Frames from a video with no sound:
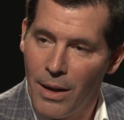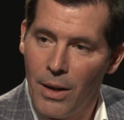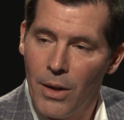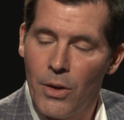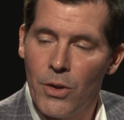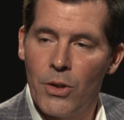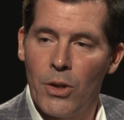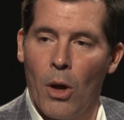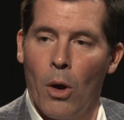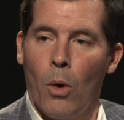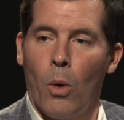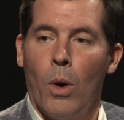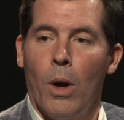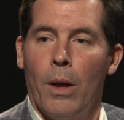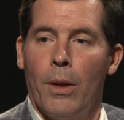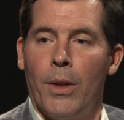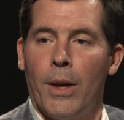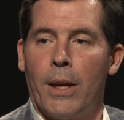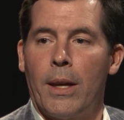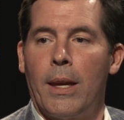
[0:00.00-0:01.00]
So
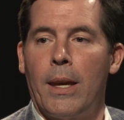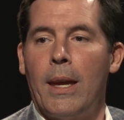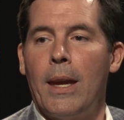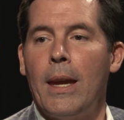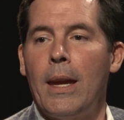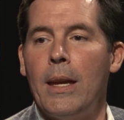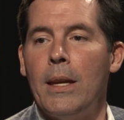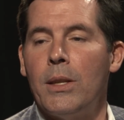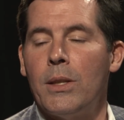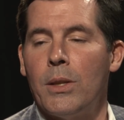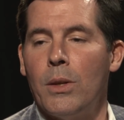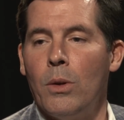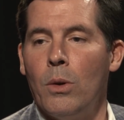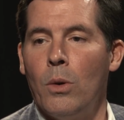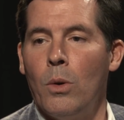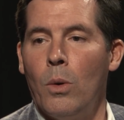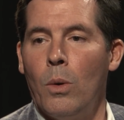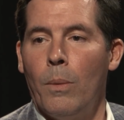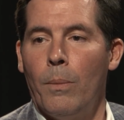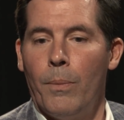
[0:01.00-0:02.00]
the key
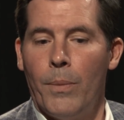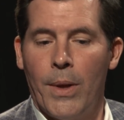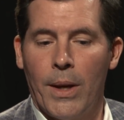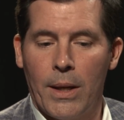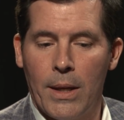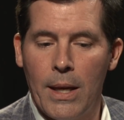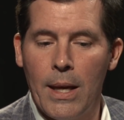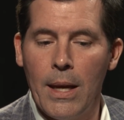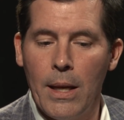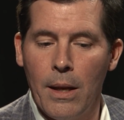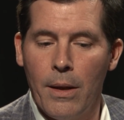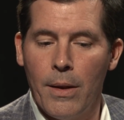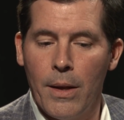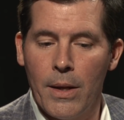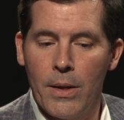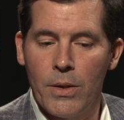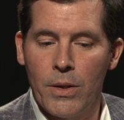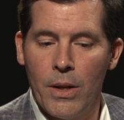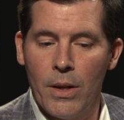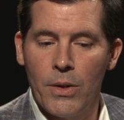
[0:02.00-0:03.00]
to
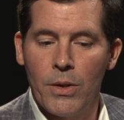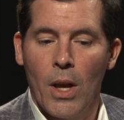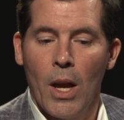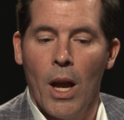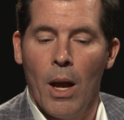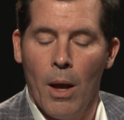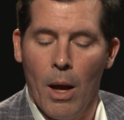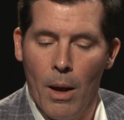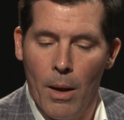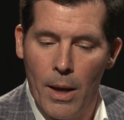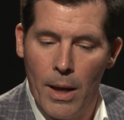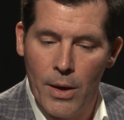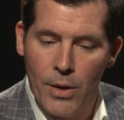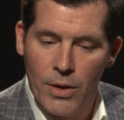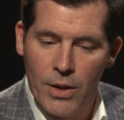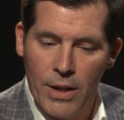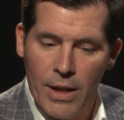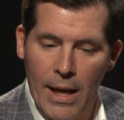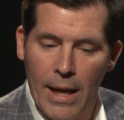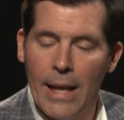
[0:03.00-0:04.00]
this is
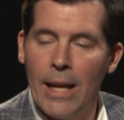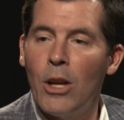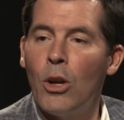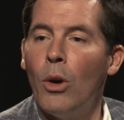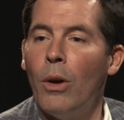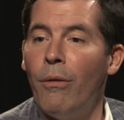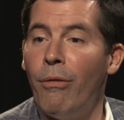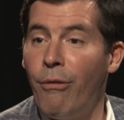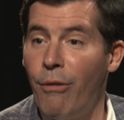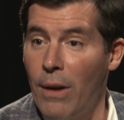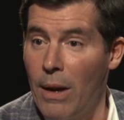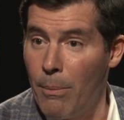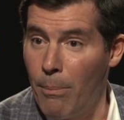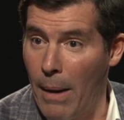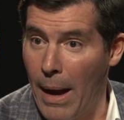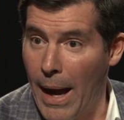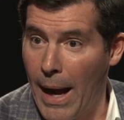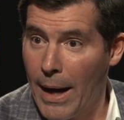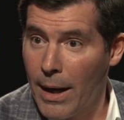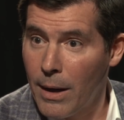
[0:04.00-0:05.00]
getting good
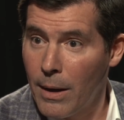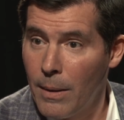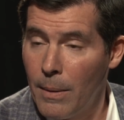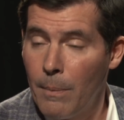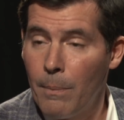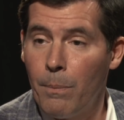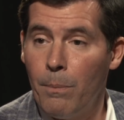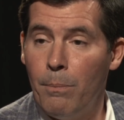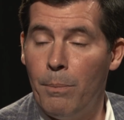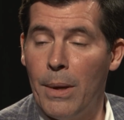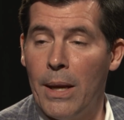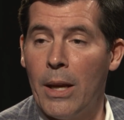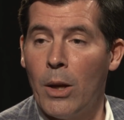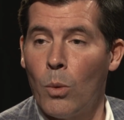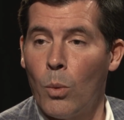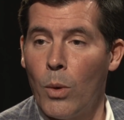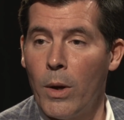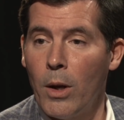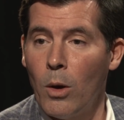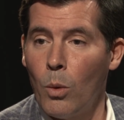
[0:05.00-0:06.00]
feedback, being
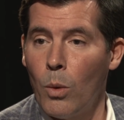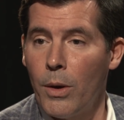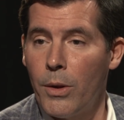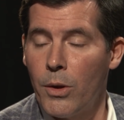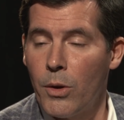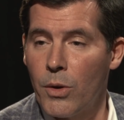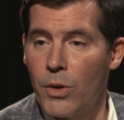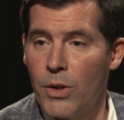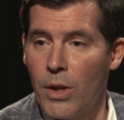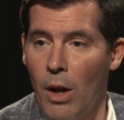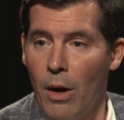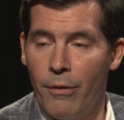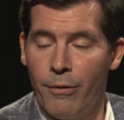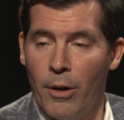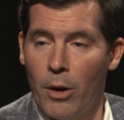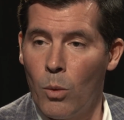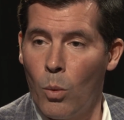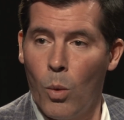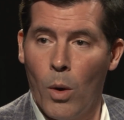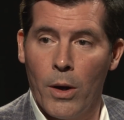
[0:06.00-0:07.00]
real with yourself
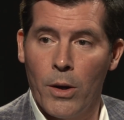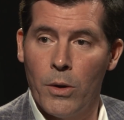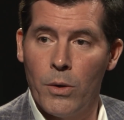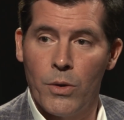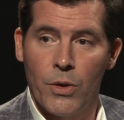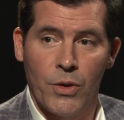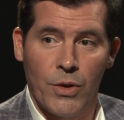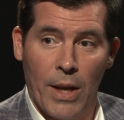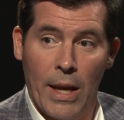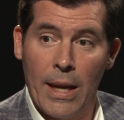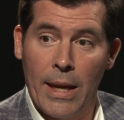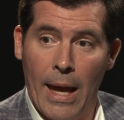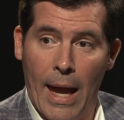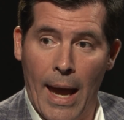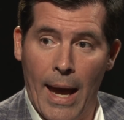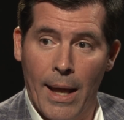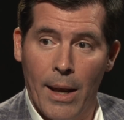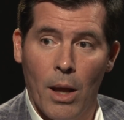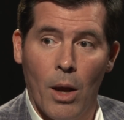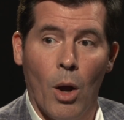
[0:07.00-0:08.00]
on what you stink
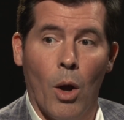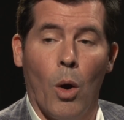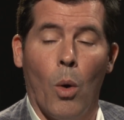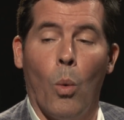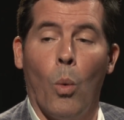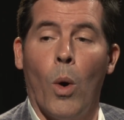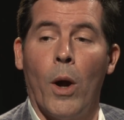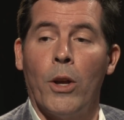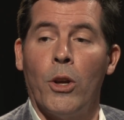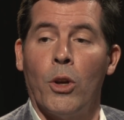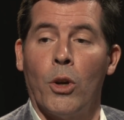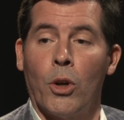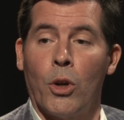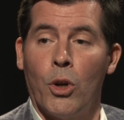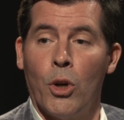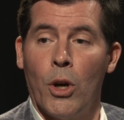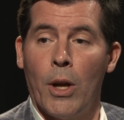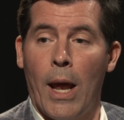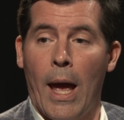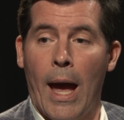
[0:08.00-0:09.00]
at, what you're
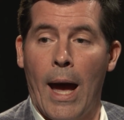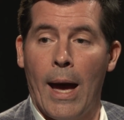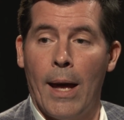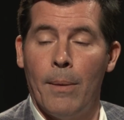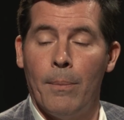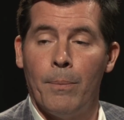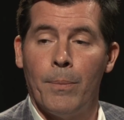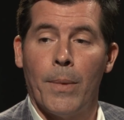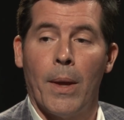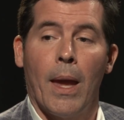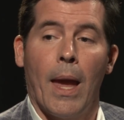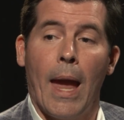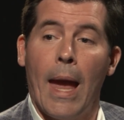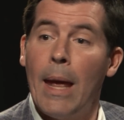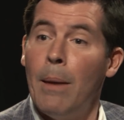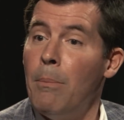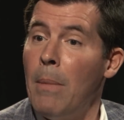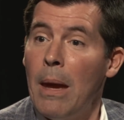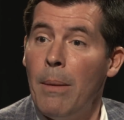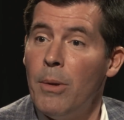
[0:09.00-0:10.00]
good at,
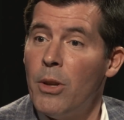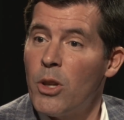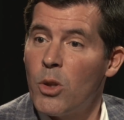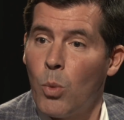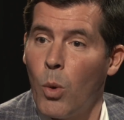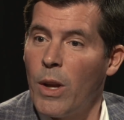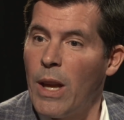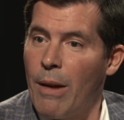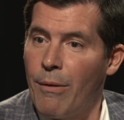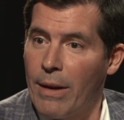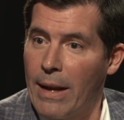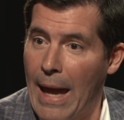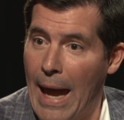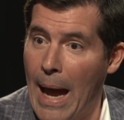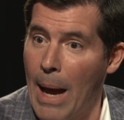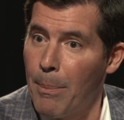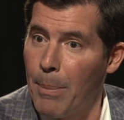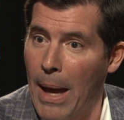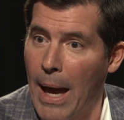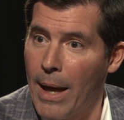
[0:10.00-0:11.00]
and maybe just what you have a
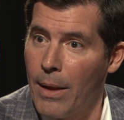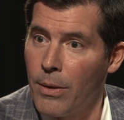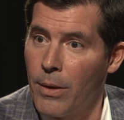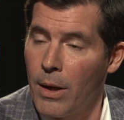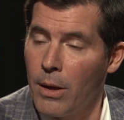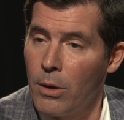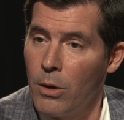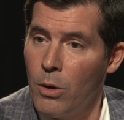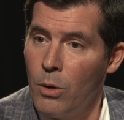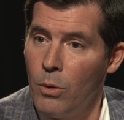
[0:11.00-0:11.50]
gap at that you